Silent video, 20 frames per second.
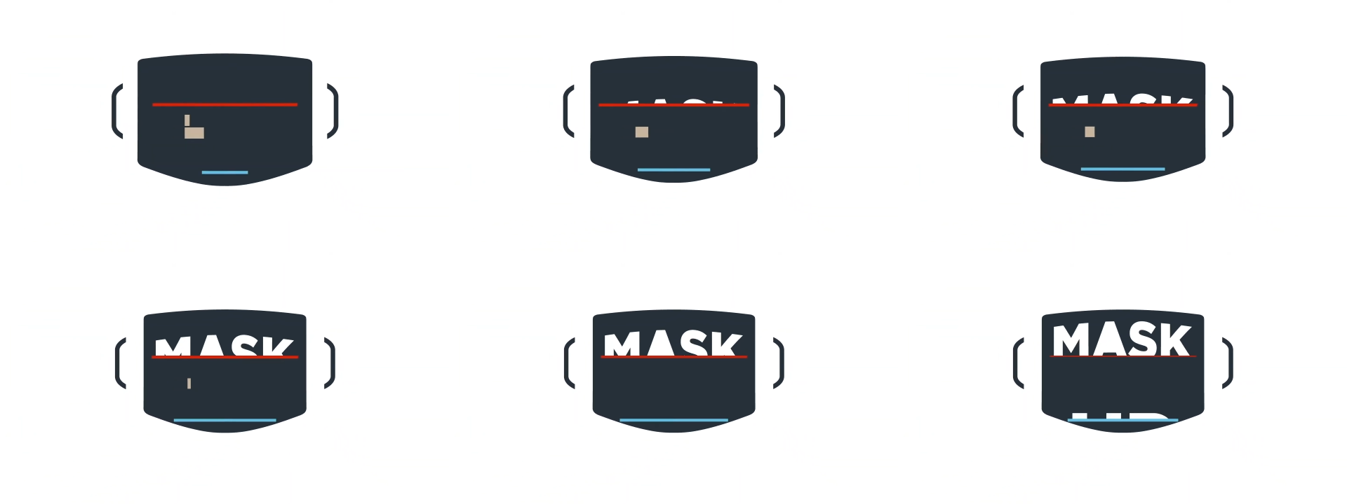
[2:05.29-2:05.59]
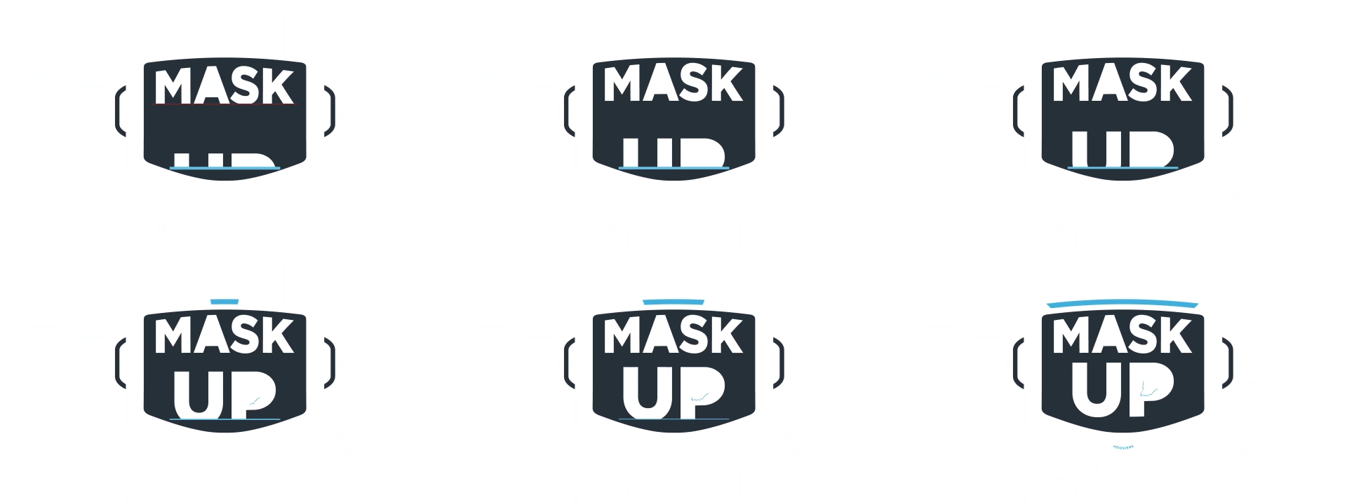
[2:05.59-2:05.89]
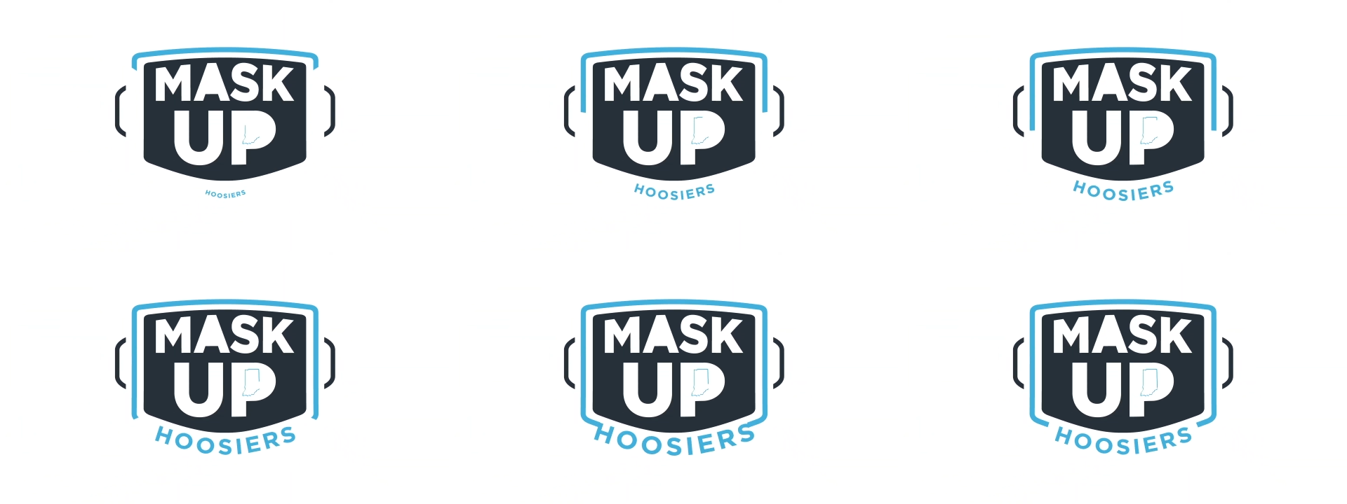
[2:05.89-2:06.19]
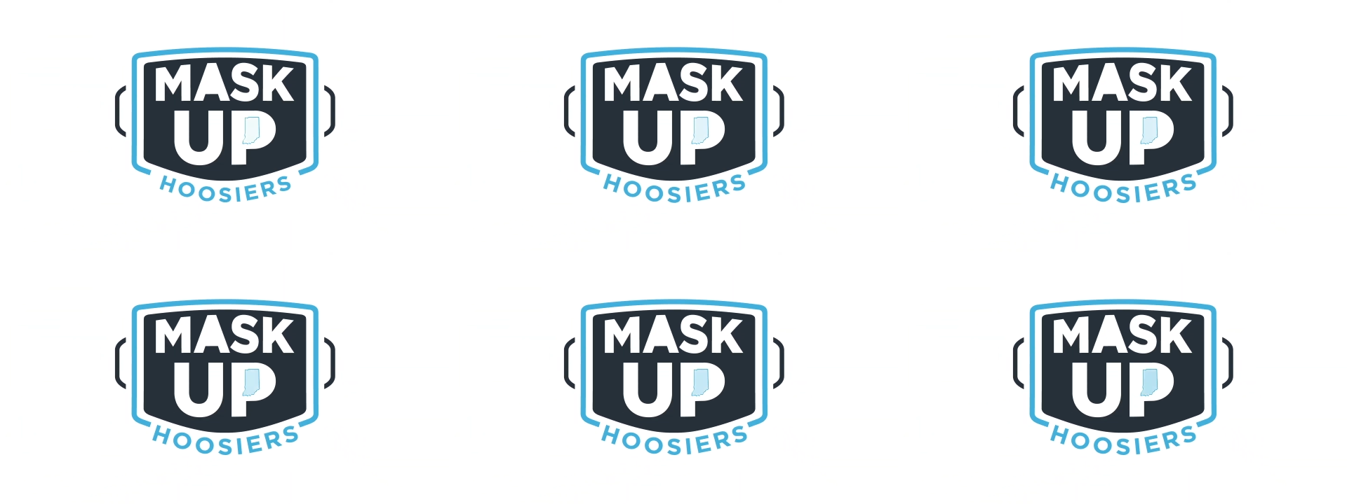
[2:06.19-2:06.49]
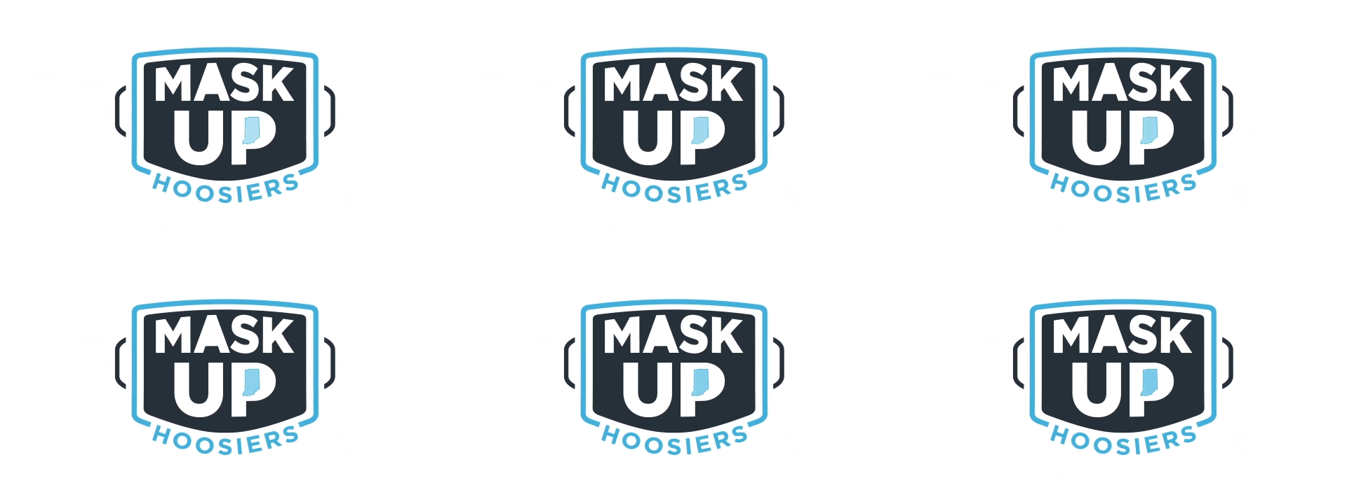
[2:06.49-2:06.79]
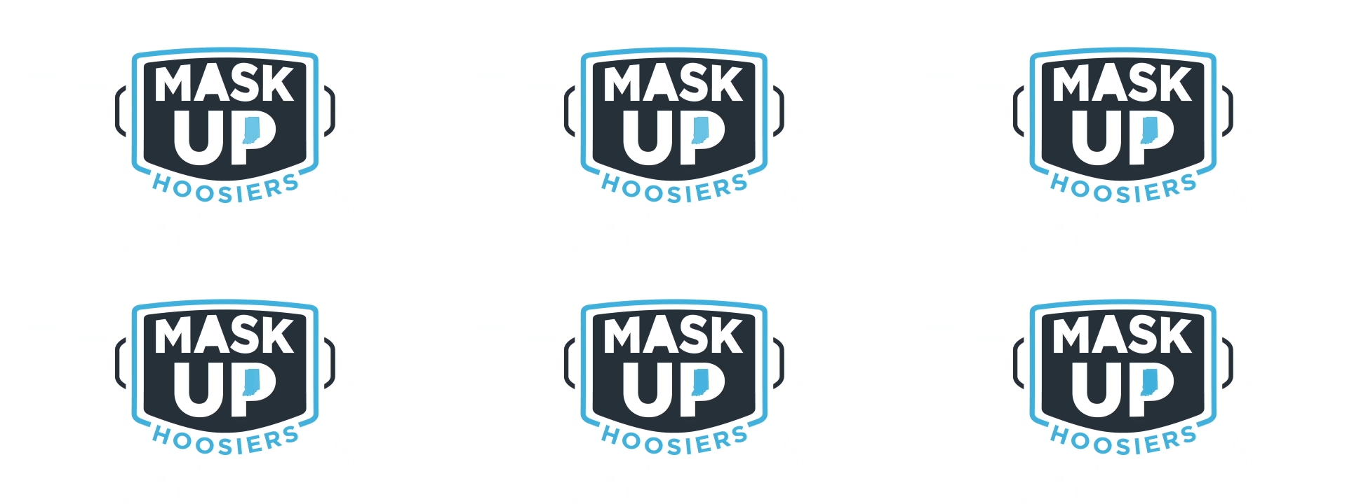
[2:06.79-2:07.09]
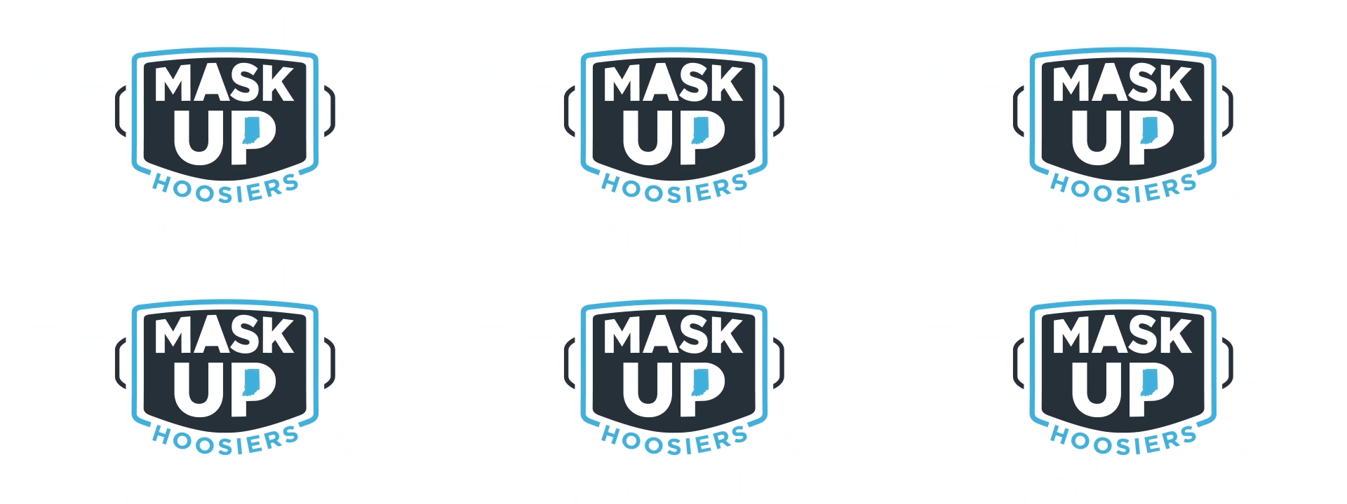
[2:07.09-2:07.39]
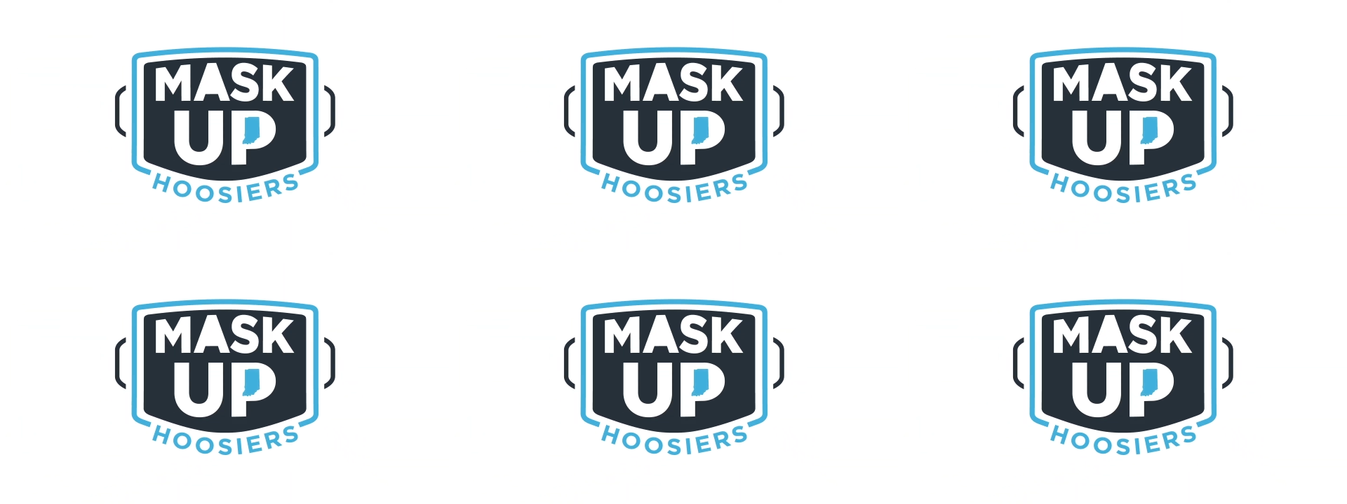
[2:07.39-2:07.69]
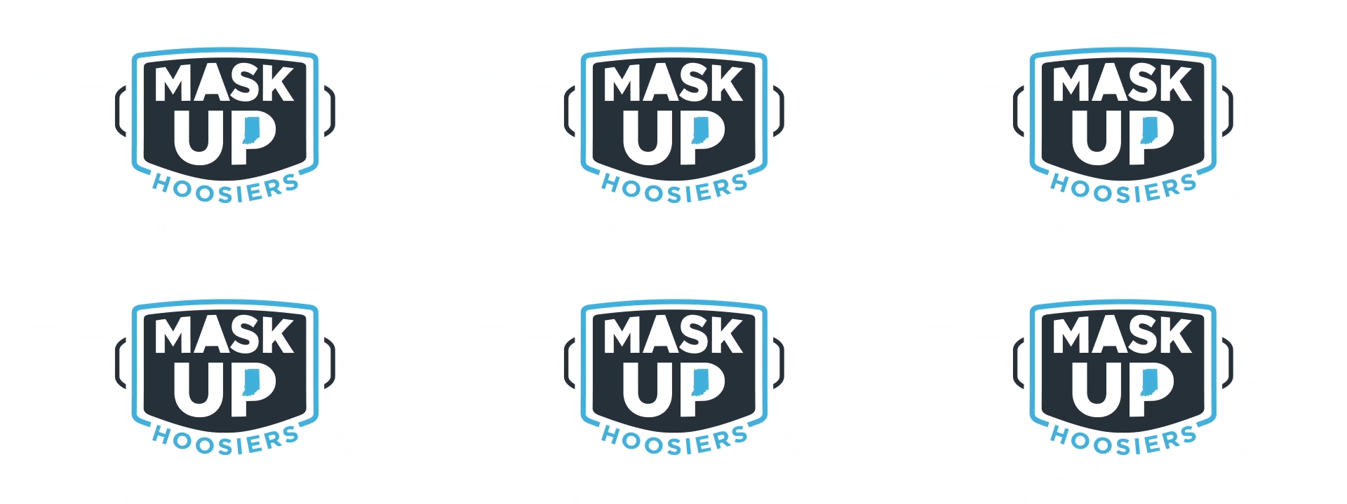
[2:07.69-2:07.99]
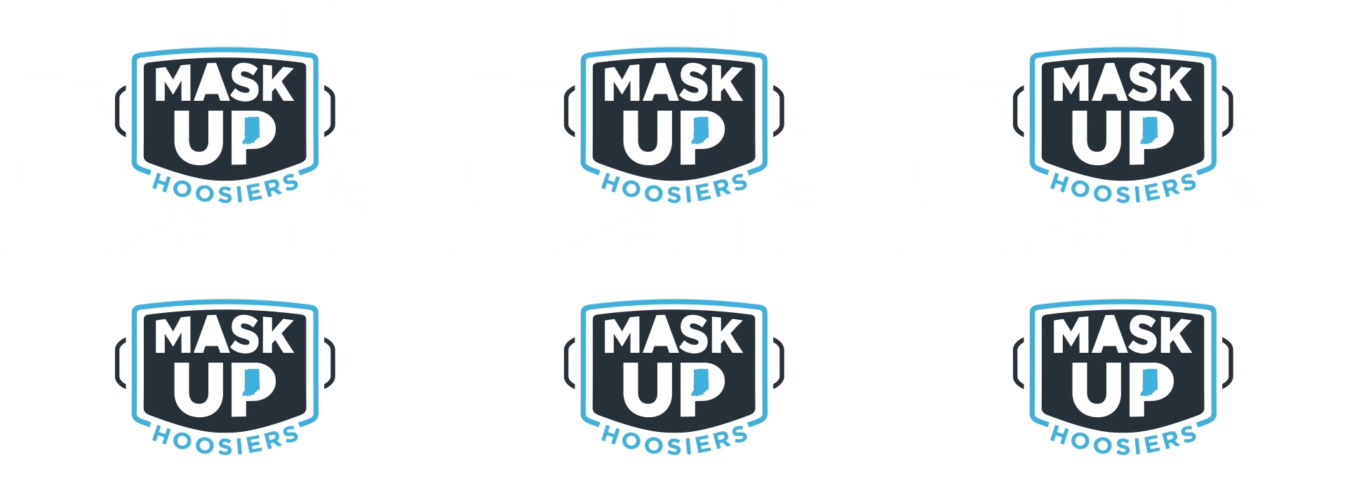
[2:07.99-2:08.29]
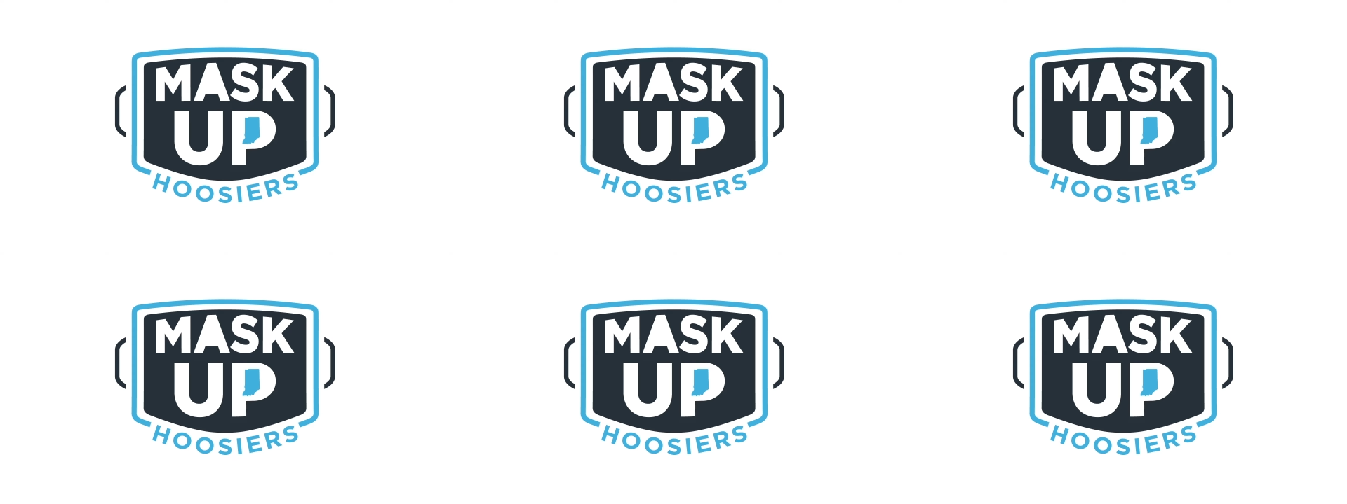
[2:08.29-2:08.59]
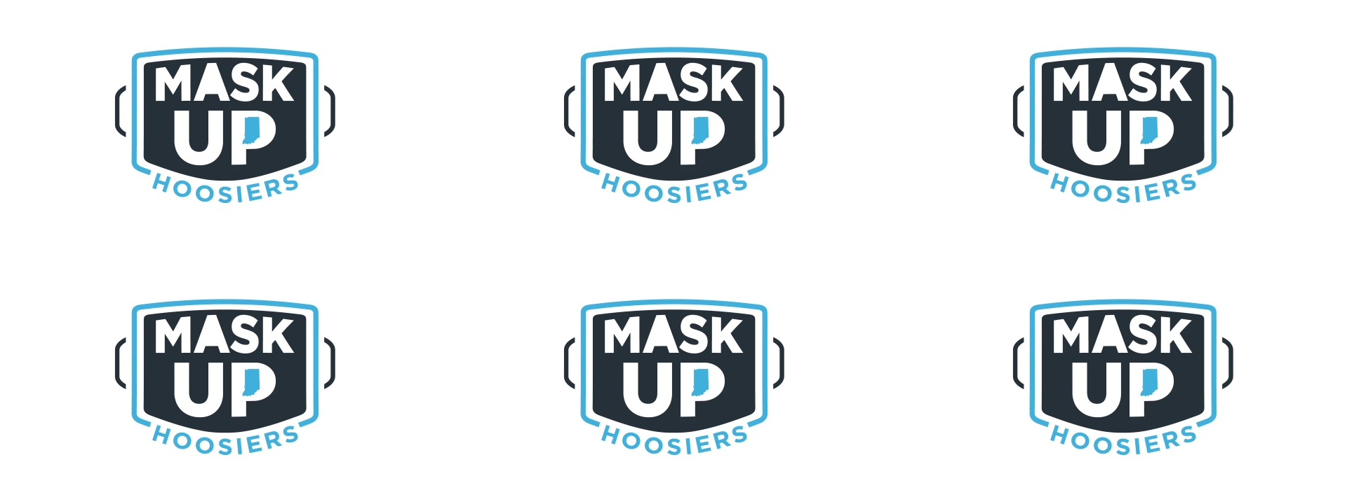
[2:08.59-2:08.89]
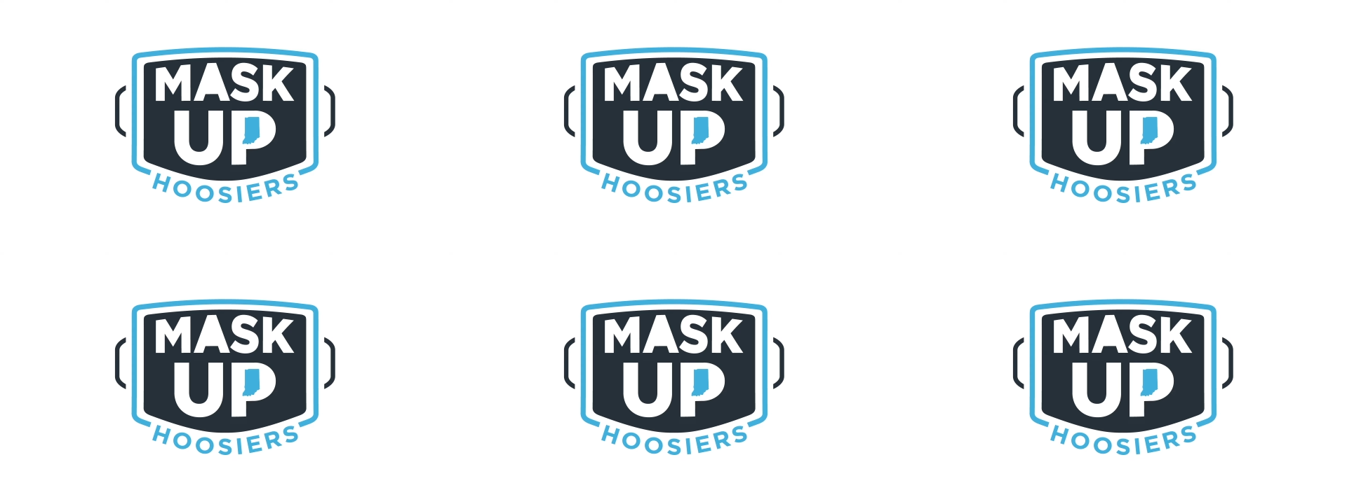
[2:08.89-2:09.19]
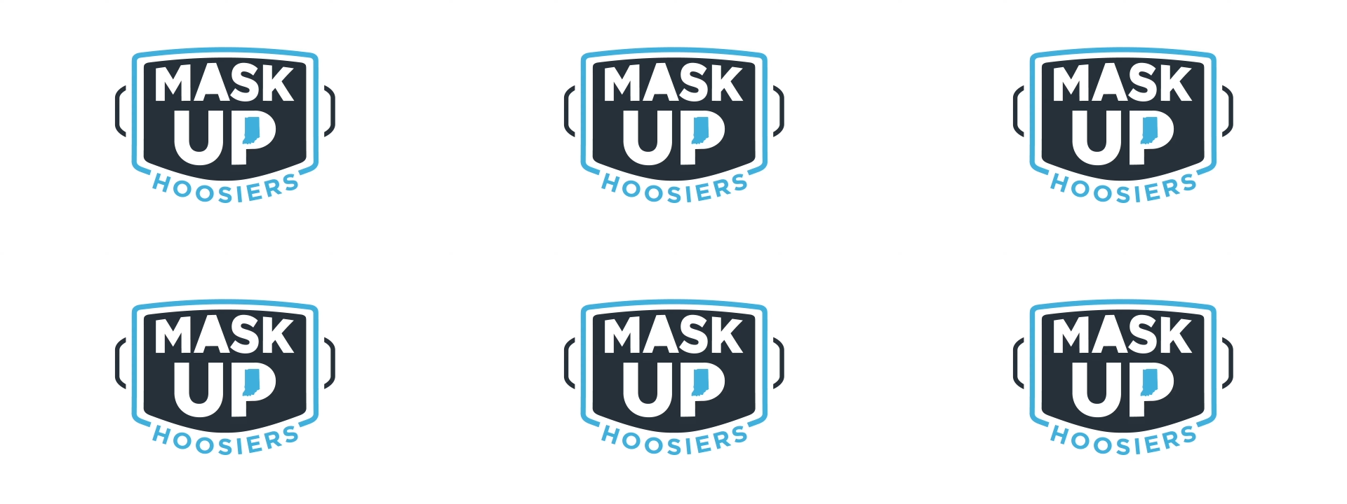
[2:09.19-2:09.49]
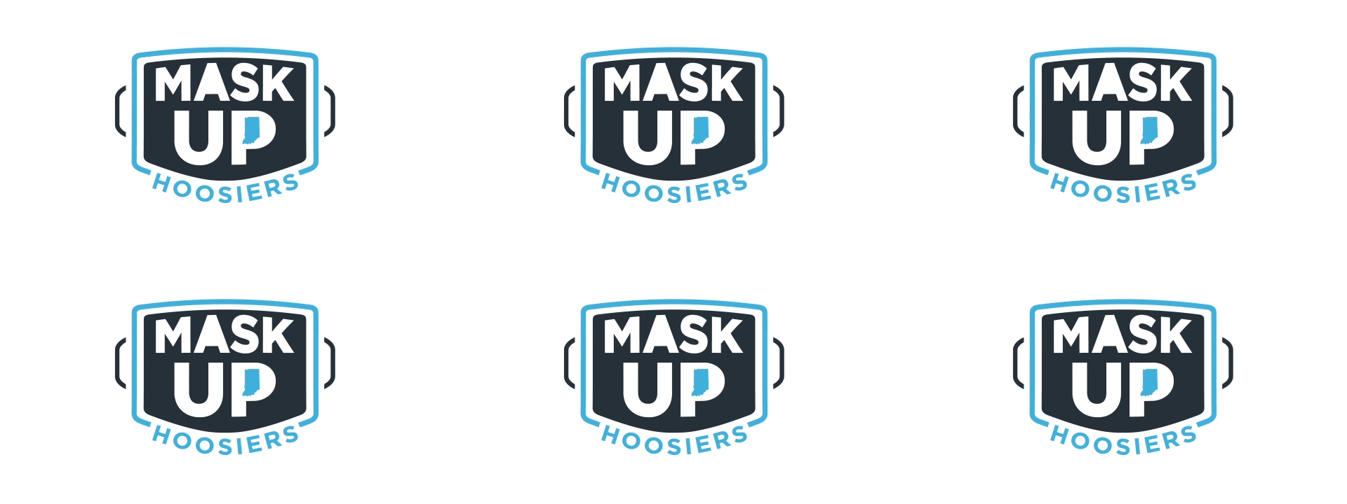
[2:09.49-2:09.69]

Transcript: (no speaker visible)